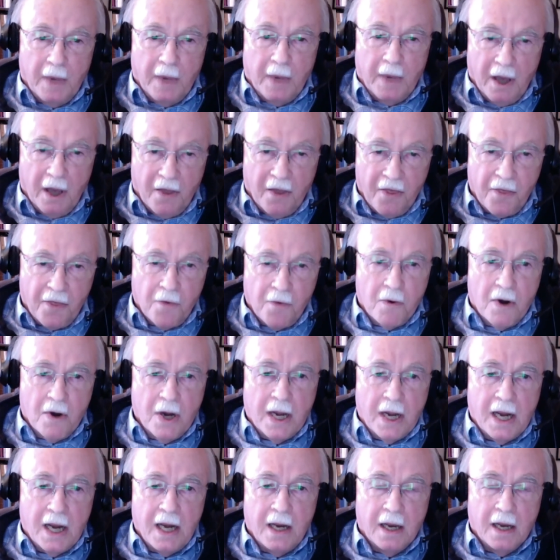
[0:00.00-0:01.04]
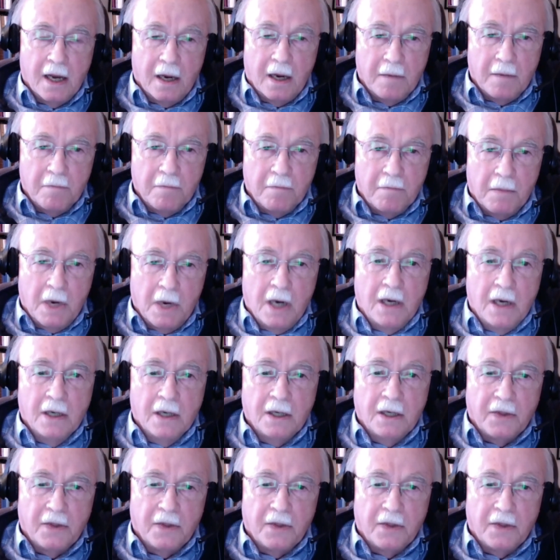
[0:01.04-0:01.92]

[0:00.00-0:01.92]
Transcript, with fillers: authority among